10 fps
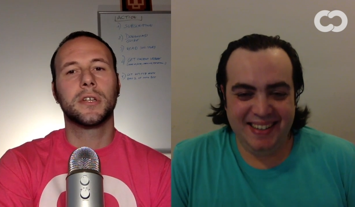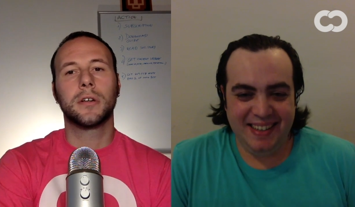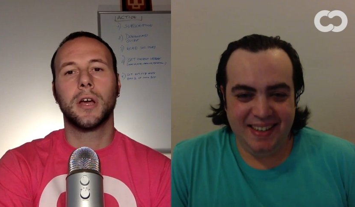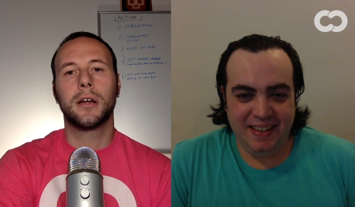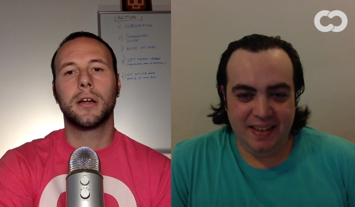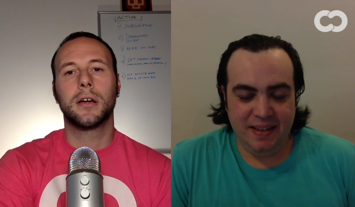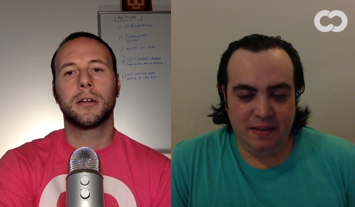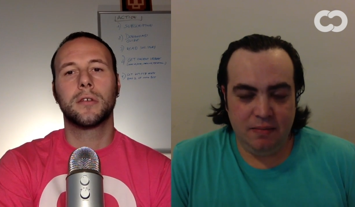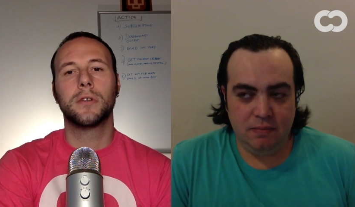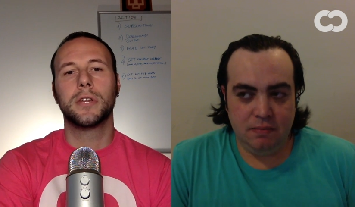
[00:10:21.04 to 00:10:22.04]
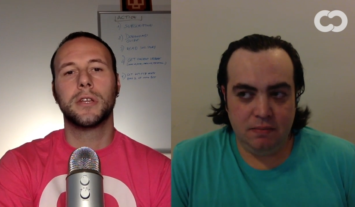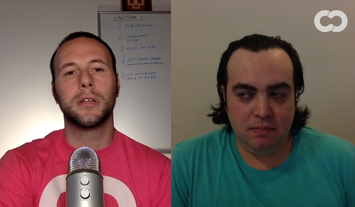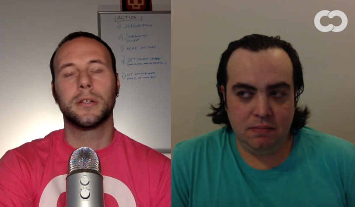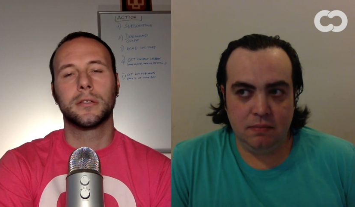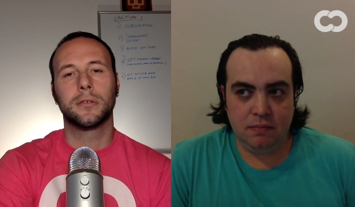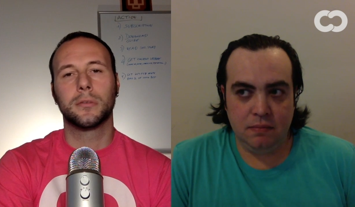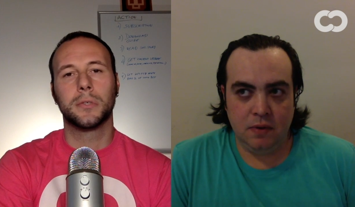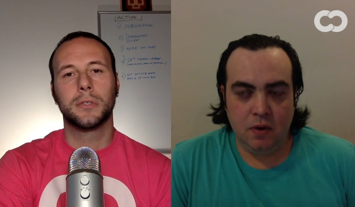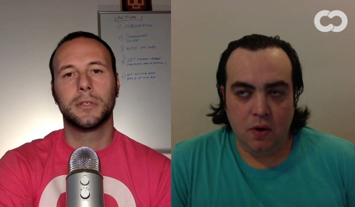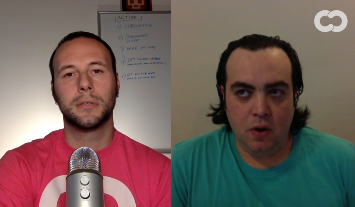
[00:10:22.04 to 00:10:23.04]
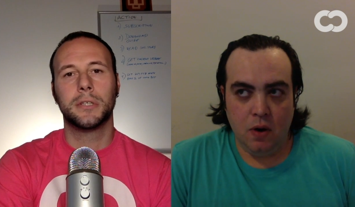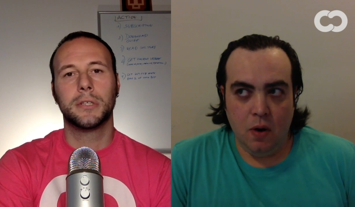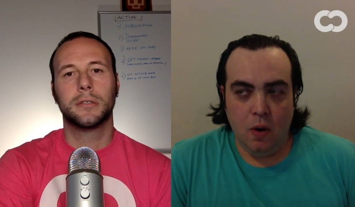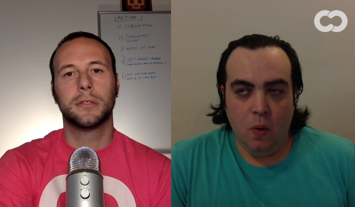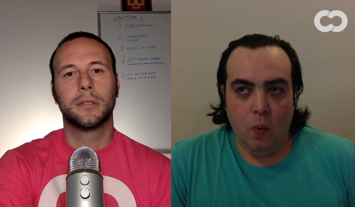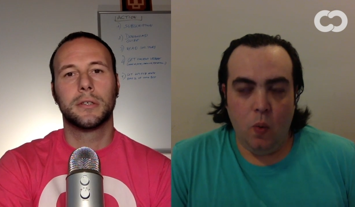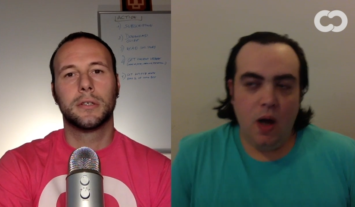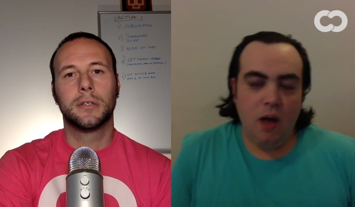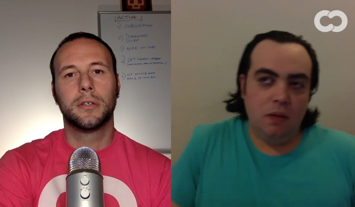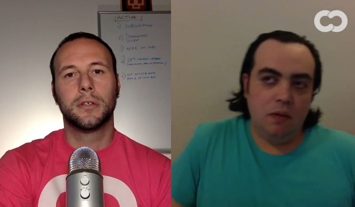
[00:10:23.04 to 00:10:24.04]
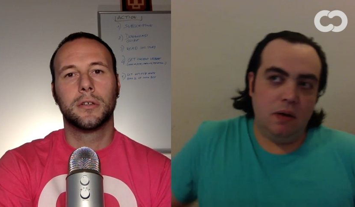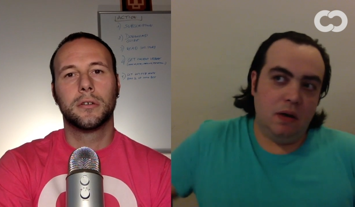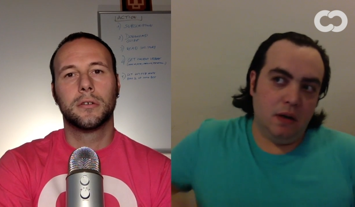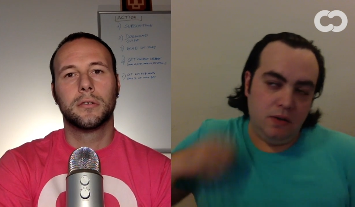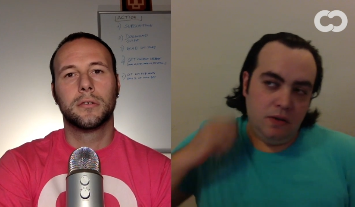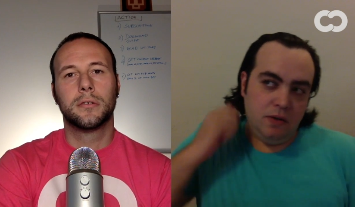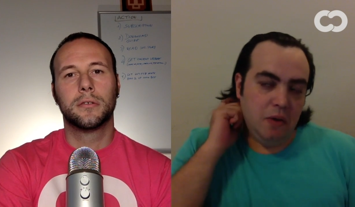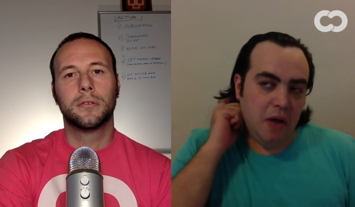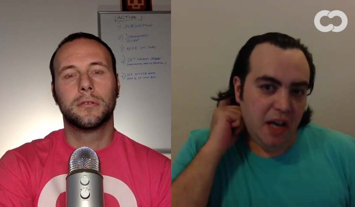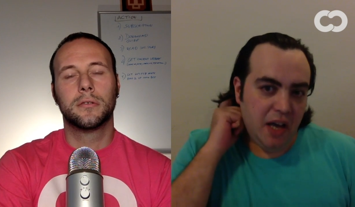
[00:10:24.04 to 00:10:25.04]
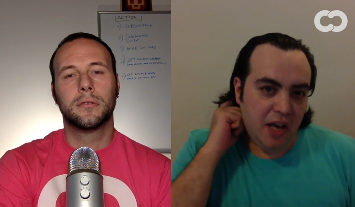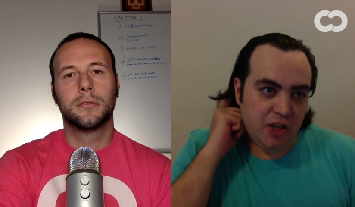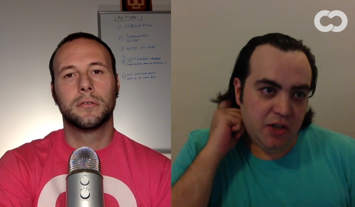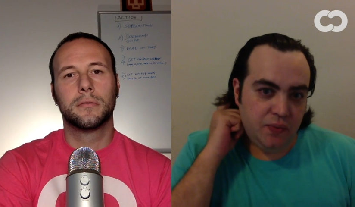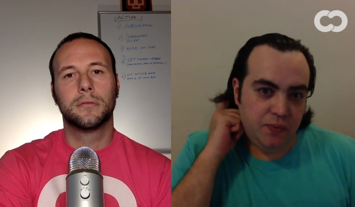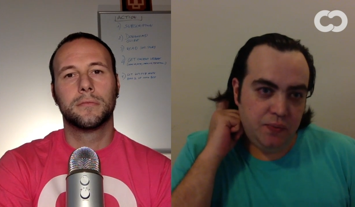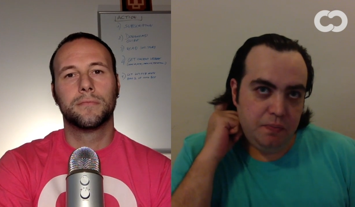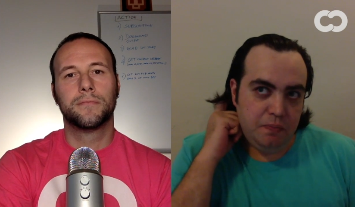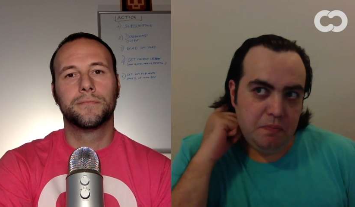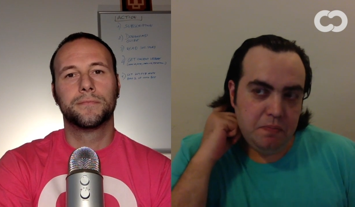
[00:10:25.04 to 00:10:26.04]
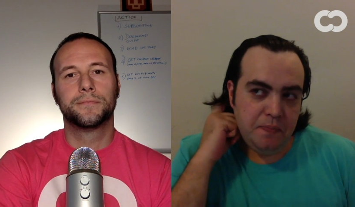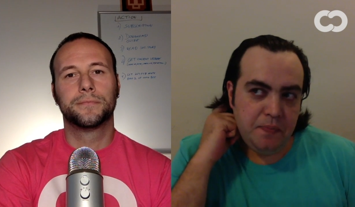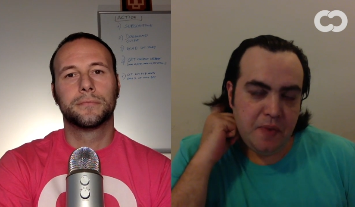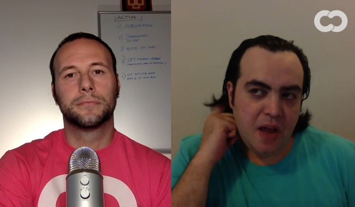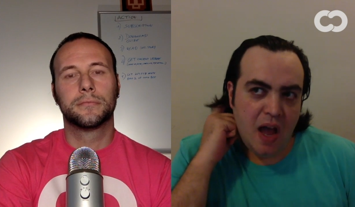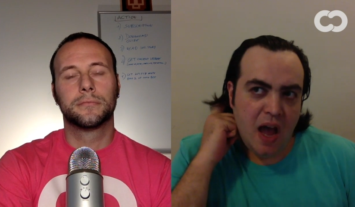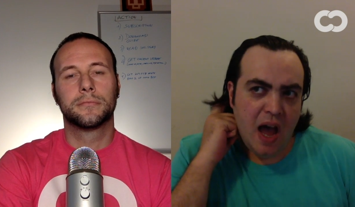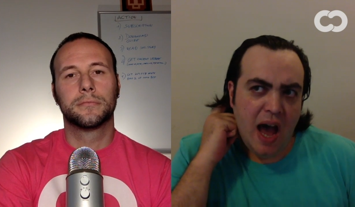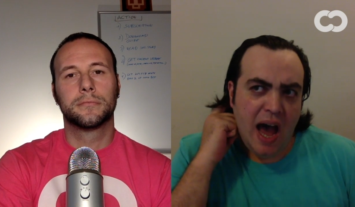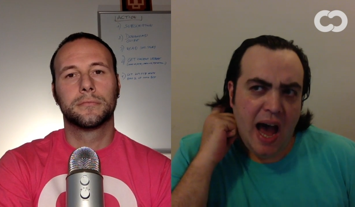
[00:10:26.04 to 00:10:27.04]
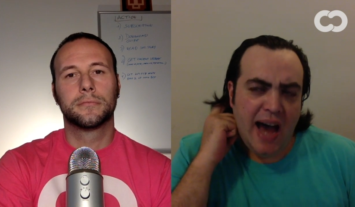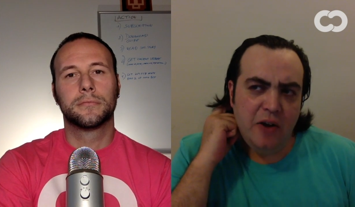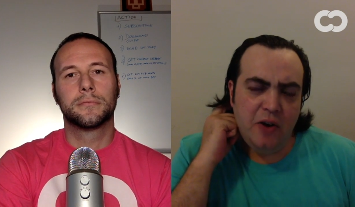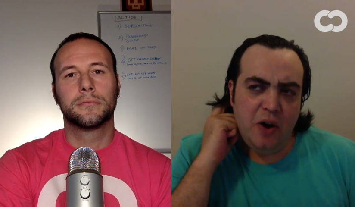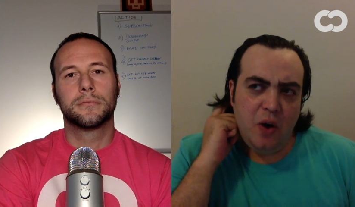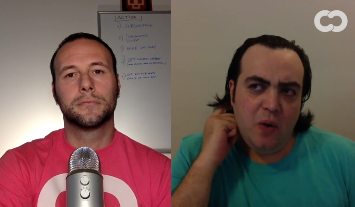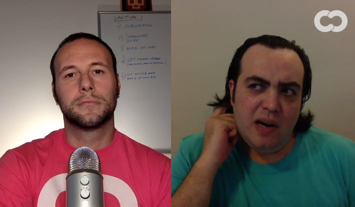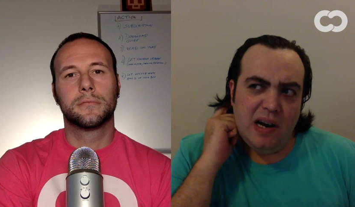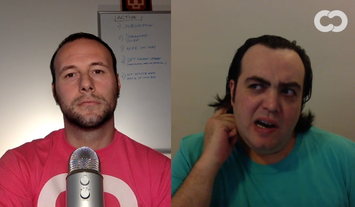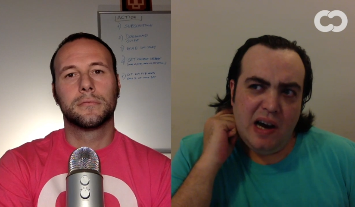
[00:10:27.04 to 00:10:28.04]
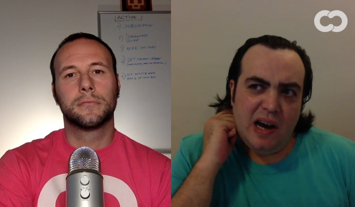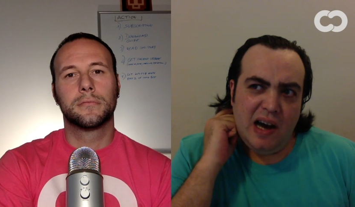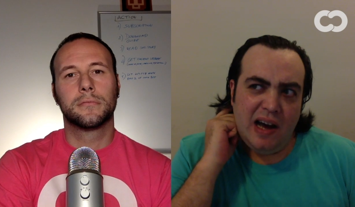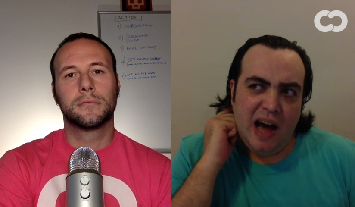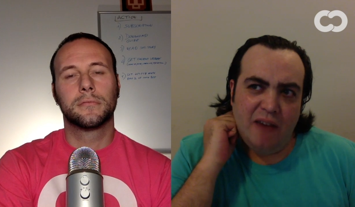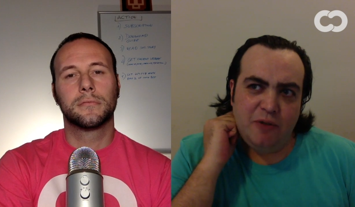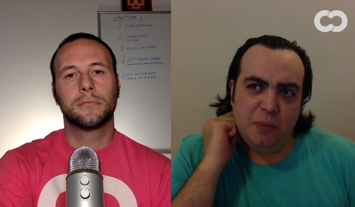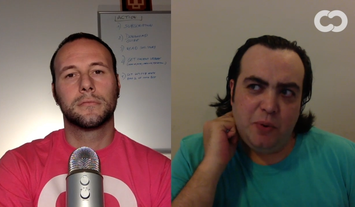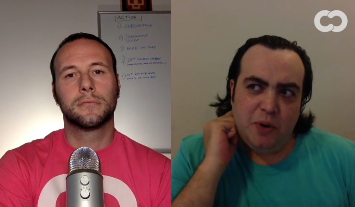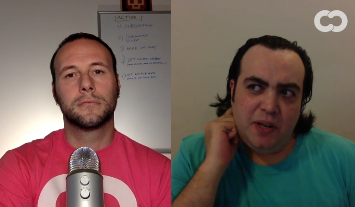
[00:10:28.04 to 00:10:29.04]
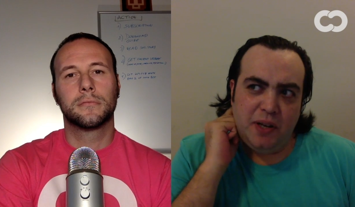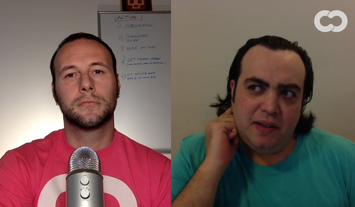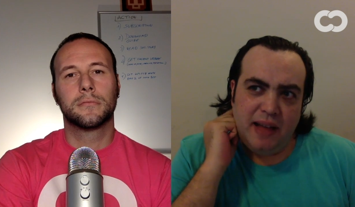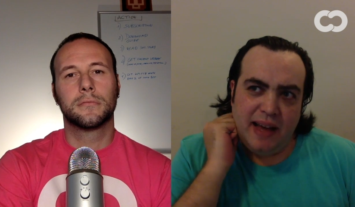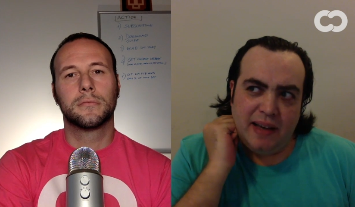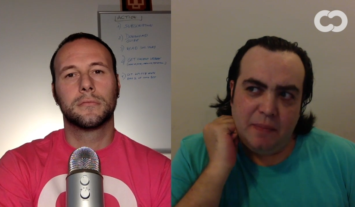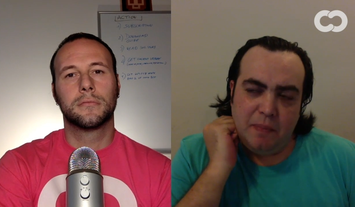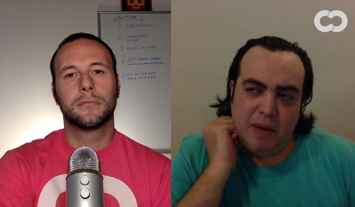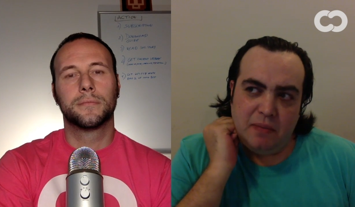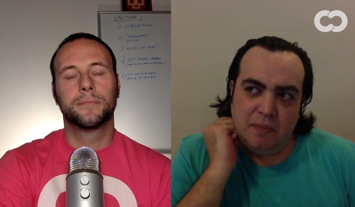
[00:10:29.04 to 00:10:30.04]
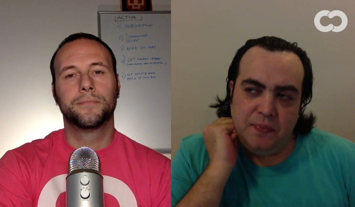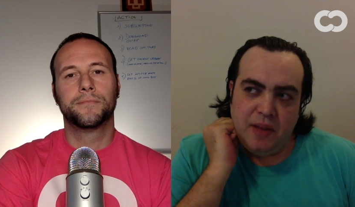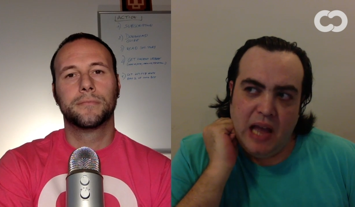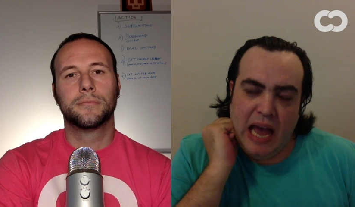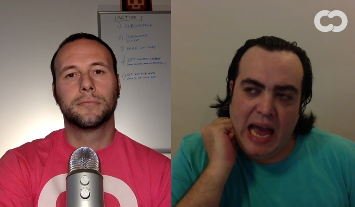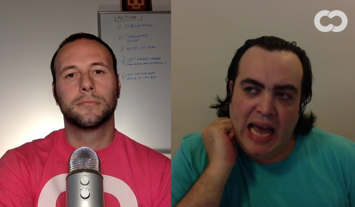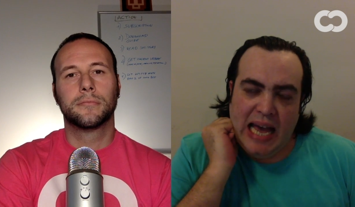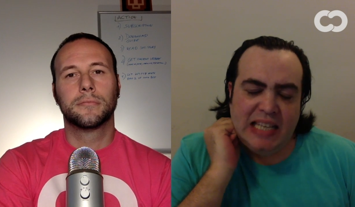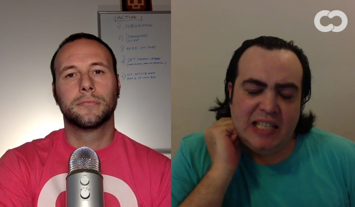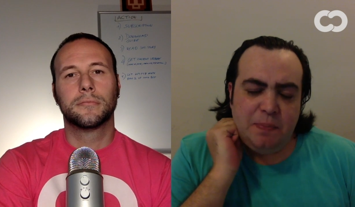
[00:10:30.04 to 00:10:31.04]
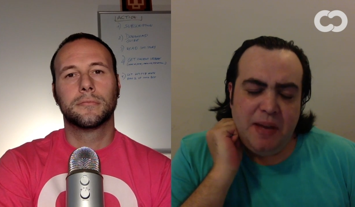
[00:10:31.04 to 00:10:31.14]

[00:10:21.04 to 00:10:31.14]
Speaker 1: are, uh, are going here at I mean, well, uh,
Speaker 2: it's I don't know uh, how to put it like, but it's